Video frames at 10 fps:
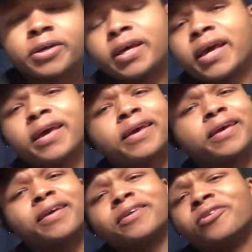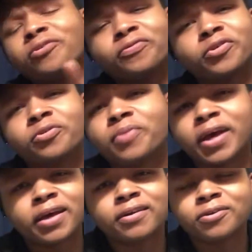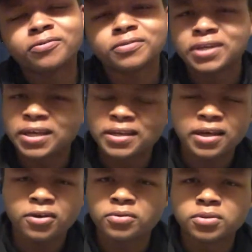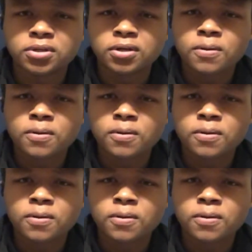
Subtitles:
Hey, don't feel bad. Don't get down.